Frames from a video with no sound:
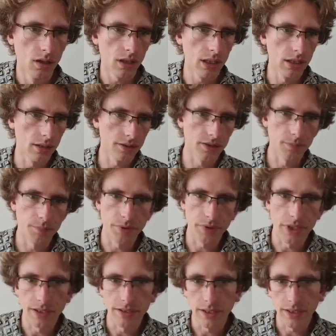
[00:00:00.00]
I also put
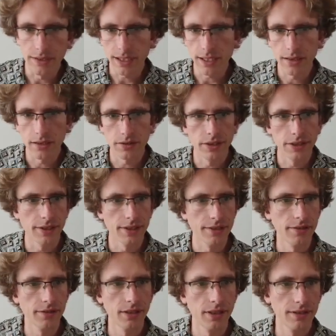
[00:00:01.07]
in these entries
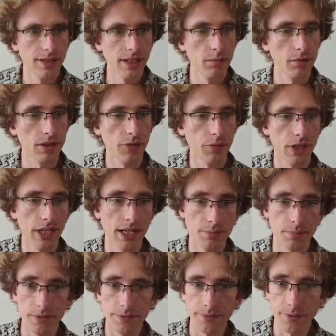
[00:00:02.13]
into the table that we had
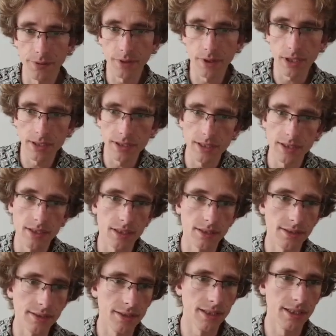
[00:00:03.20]
before, and then you can
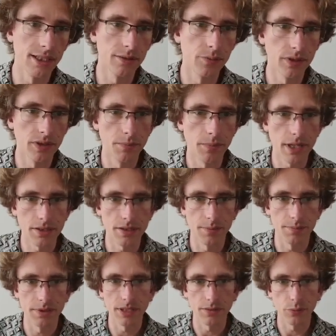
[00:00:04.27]
see that with the
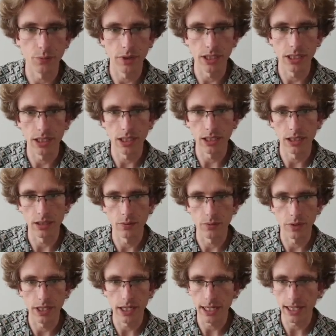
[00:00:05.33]
matchups that we
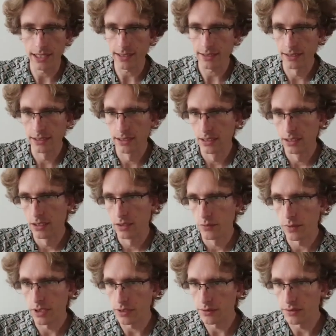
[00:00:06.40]
had,
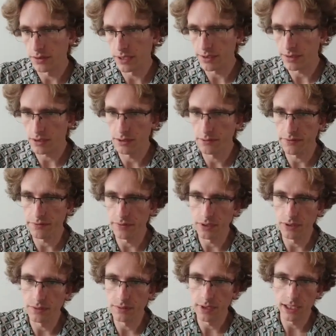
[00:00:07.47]
we go to this
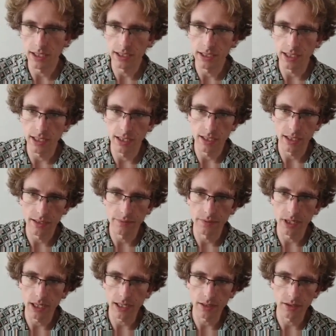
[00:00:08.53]
overview, and then if
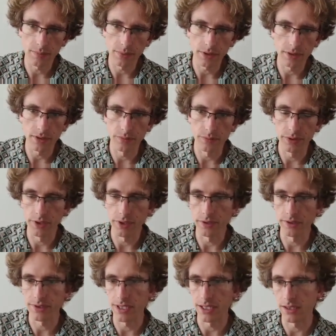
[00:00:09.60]
you add up all the
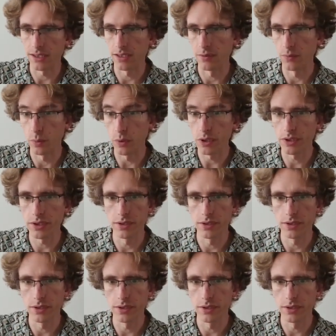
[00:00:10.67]
results that would